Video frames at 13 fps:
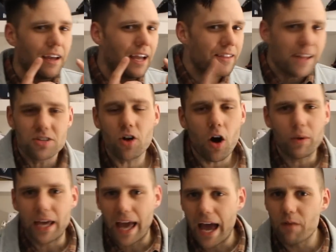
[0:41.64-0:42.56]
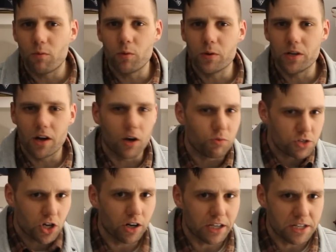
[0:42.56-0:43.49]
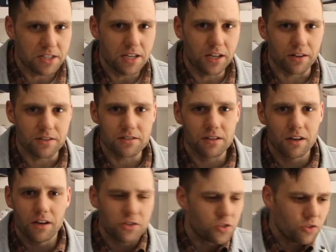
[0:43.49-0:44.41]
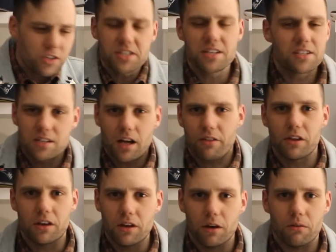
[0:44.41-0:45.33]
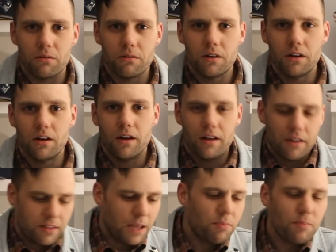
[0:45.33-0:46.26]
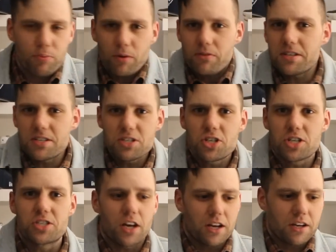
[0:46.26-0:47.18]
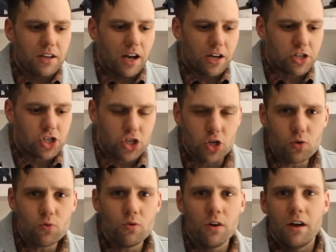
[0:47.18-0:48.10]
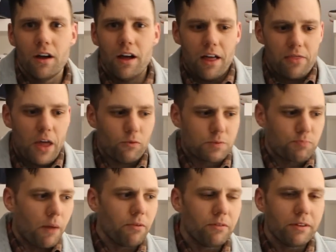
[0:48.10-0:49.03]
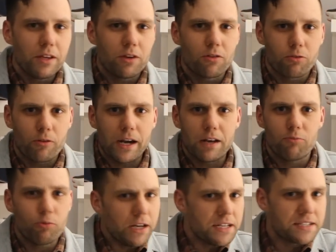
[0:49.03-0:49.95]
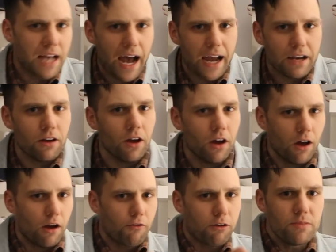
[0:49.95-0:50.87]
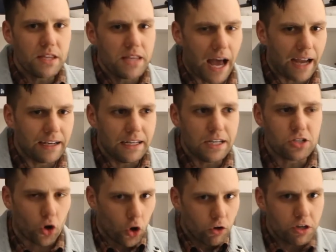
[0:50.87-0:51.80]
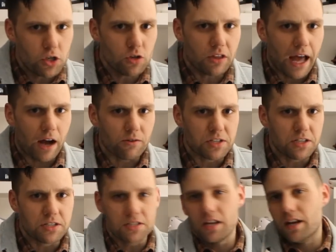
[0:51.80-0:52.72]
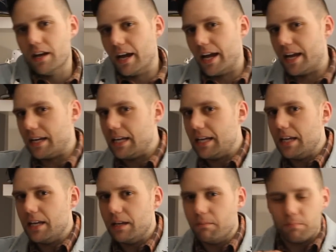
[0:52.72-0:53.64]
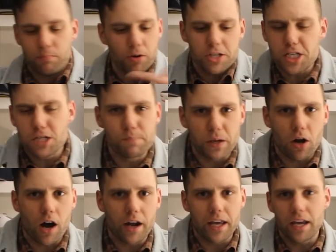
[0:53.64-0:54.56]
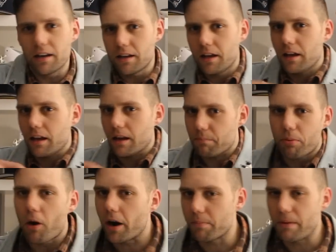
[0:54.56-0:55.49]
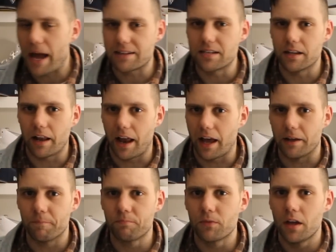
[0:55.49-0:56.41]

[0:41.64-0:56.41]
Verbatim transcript: and that's all we had when we were younger was chunky sneakers. So this isn't nothing new. They've been put, this is just a shoe that was probably created, redesigned from the 90s, early 2000s, and he put a spin on it and brought it back today.